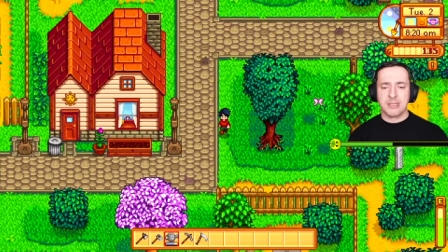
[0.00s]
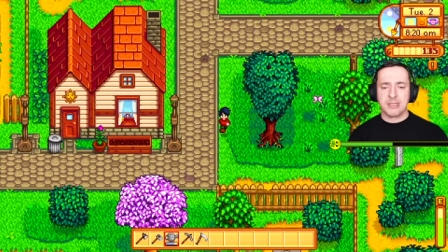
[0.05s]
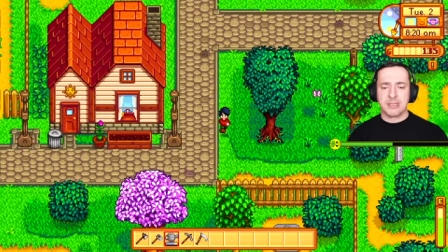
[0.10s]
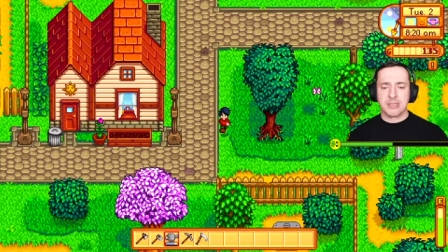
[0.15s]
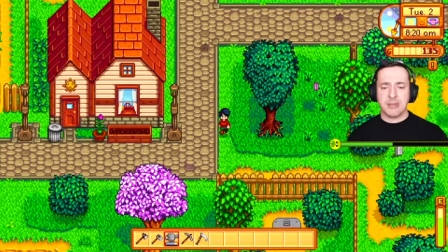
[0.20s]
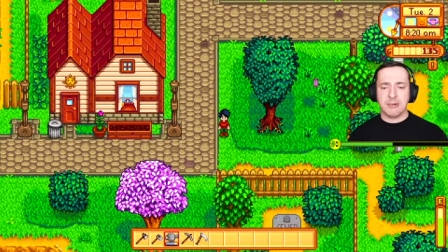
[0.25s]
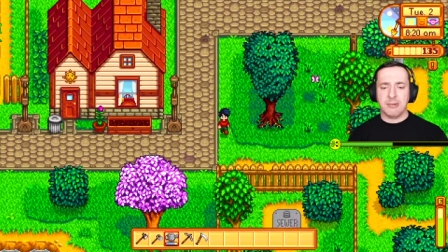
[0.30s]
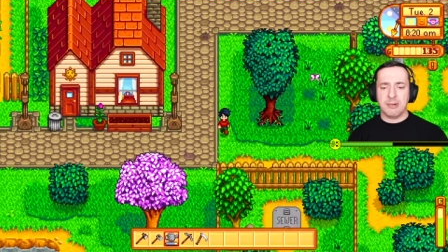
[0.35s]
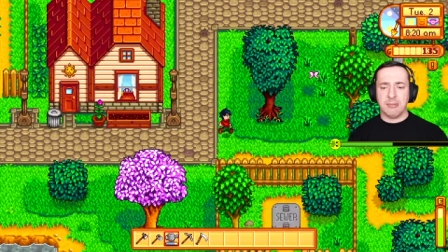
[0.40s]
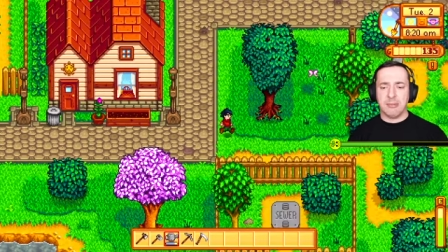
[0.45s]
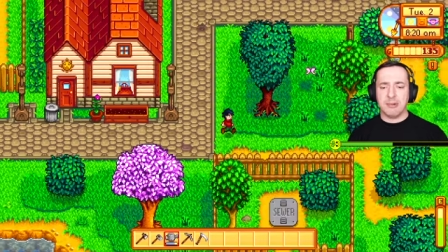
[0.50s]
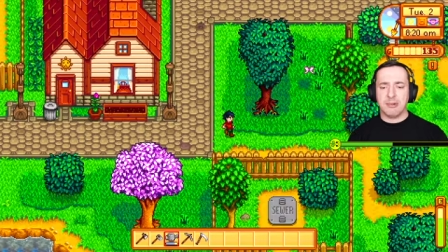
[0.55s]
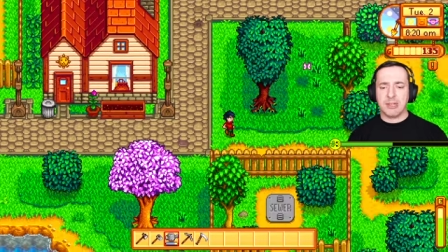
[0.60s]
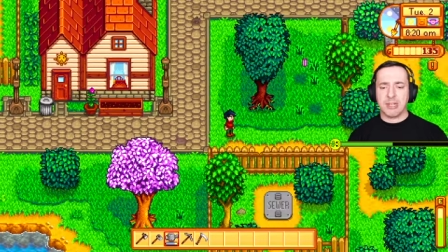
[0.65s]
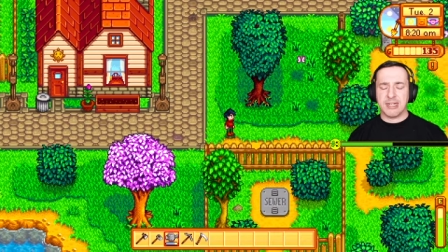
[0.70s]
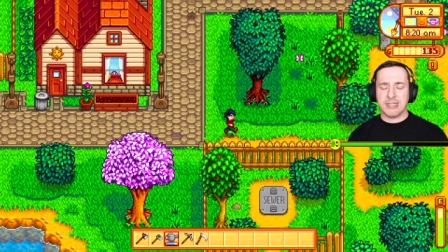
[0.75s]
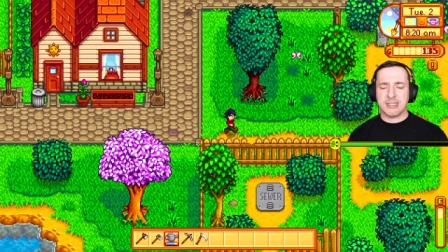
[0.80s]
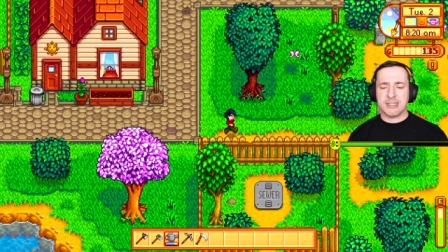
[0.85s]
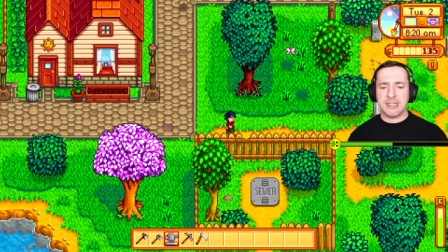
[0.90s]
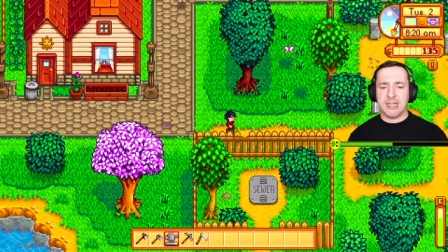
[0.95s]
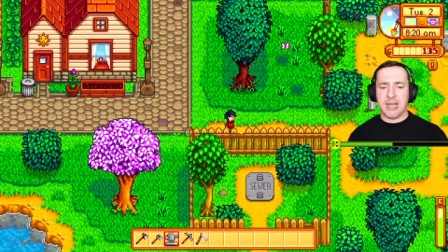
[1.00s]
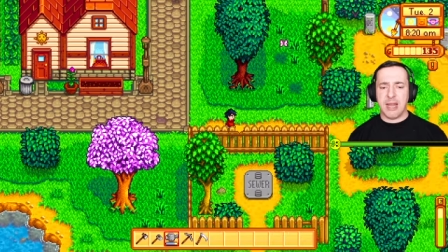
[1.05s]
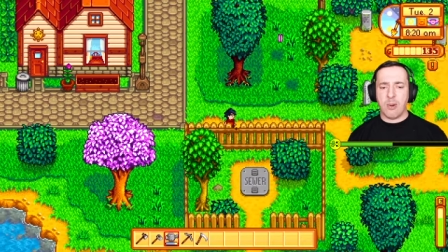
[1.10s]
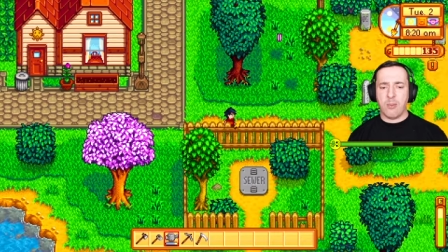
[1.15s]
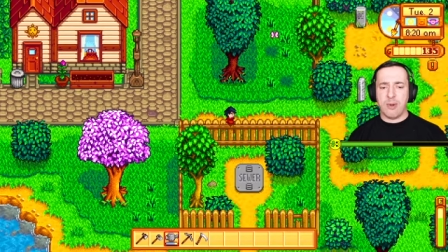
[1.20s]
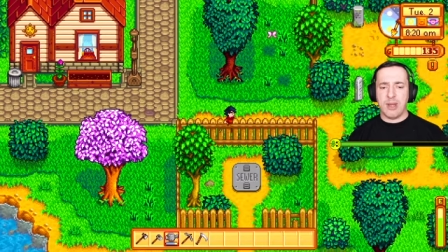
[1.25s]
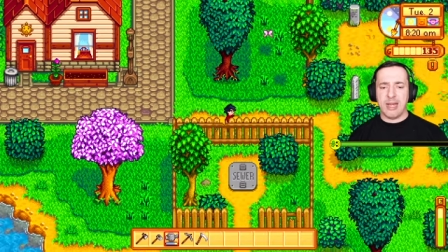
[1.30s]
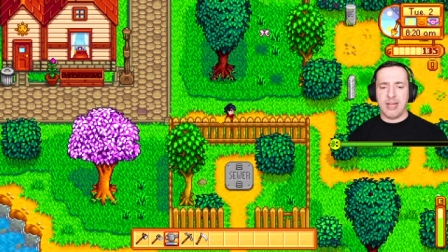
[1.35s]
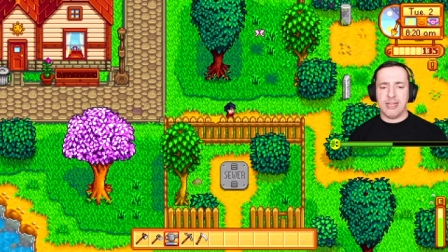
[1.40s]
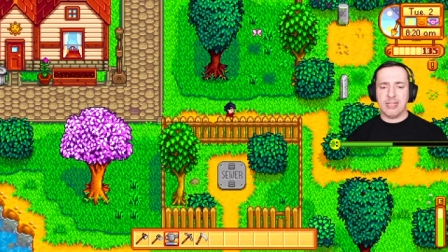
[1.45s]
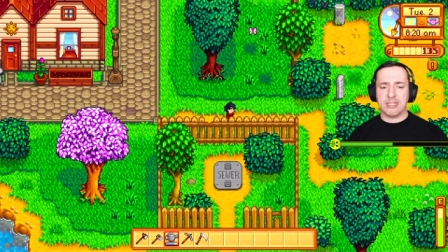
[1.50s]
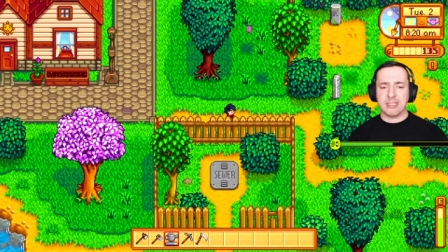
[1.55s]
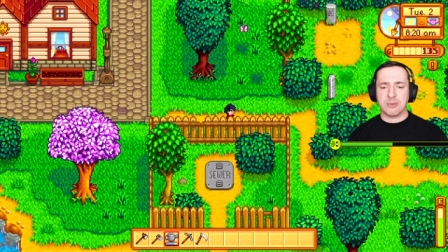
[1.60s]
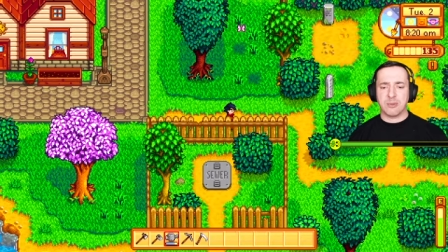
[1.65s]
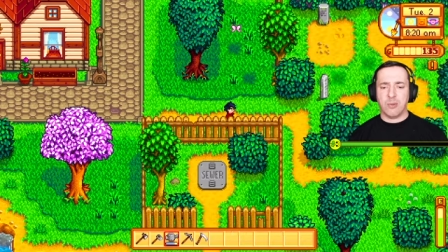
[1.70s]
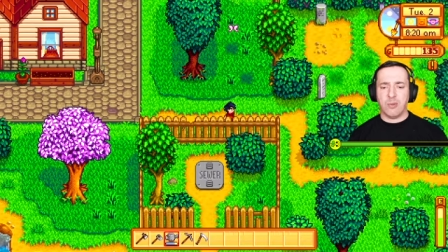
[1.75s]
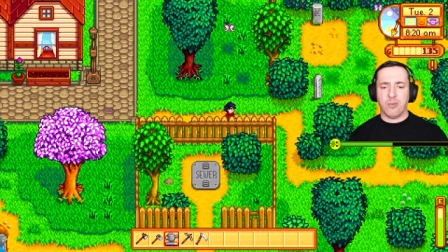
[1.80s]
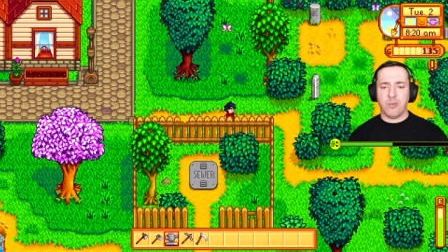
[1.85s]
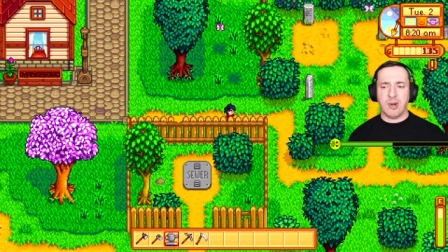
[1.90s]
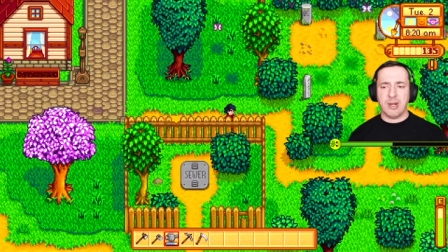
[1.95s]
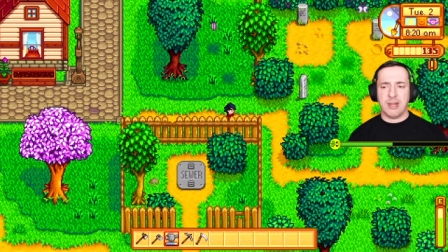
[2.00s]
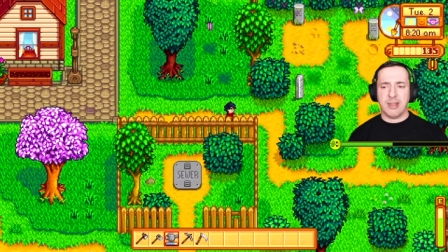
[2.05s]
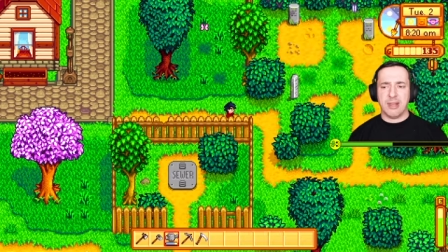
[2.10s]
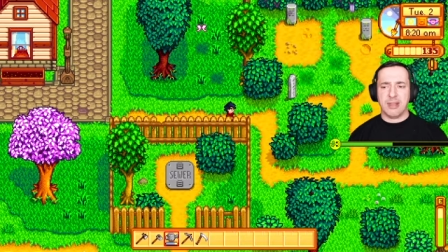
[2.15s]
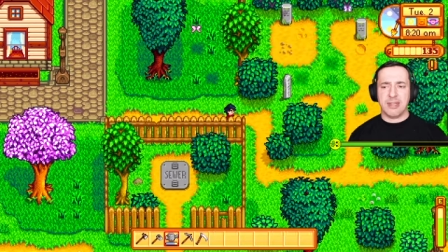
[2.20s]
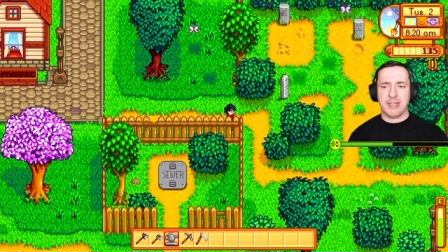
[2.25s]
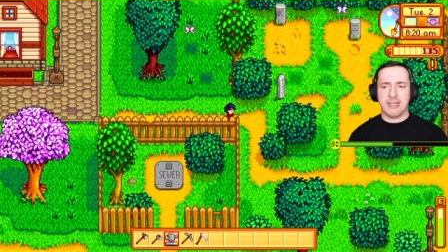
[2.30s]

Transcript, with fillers: So we will go and see Willy because one of the